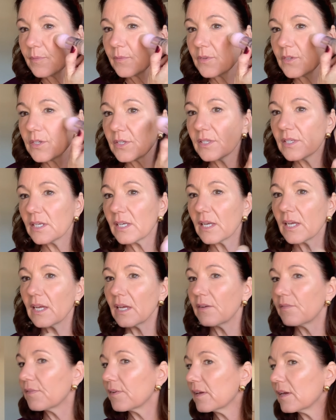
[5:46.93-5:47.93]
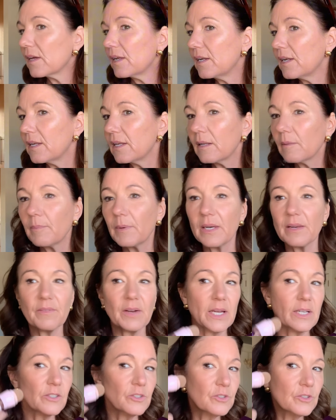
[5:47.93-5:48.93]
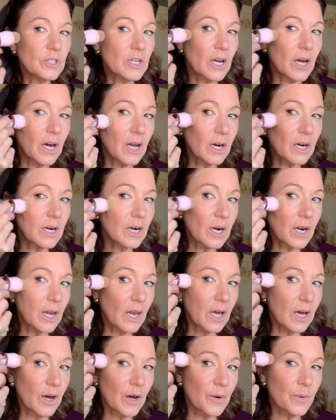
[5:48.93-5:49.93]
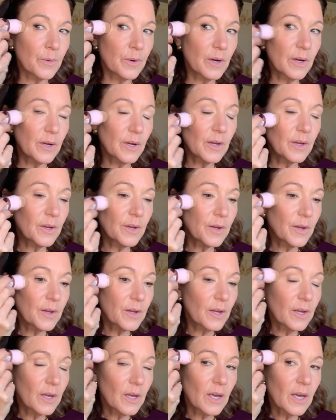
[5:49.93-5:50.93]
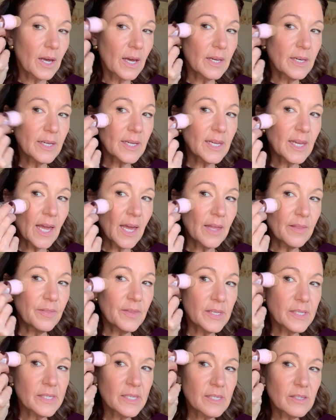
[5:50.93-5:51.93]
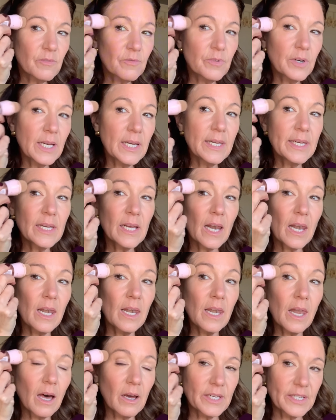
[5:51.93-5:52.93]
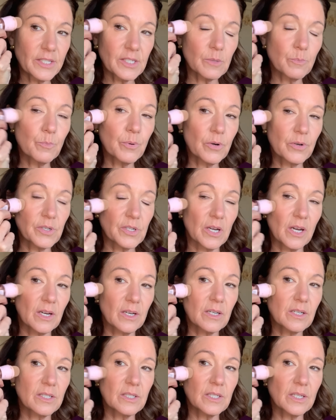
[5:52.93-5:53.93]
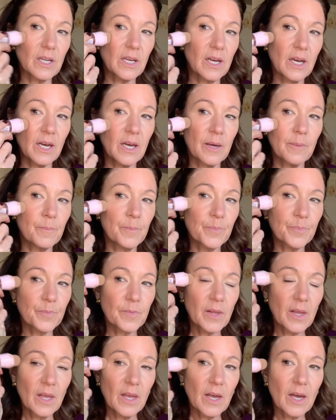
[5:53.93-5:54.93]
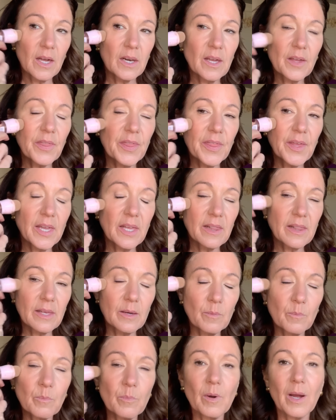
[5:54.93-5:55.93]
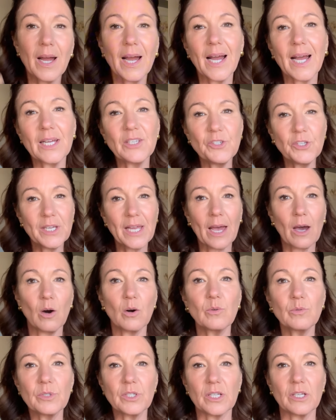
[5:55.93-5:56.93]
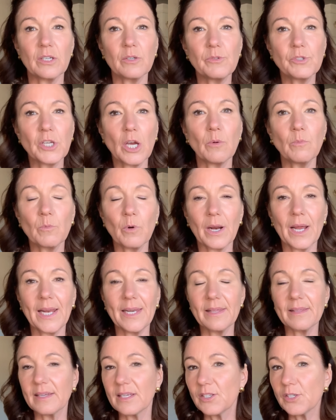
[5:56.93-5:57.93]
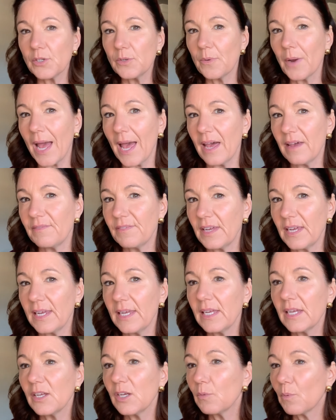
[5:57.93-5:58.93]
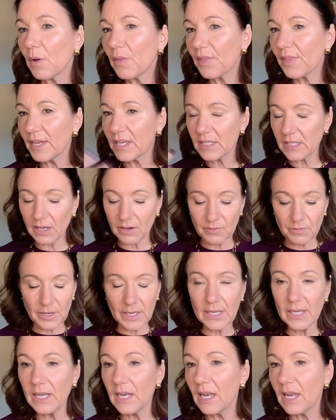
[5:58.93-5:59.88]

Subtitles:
just to give a little bit of extra glow. And again, this is a really light product. And I think that as you get older, you don't want anything too heavy. You want things that are really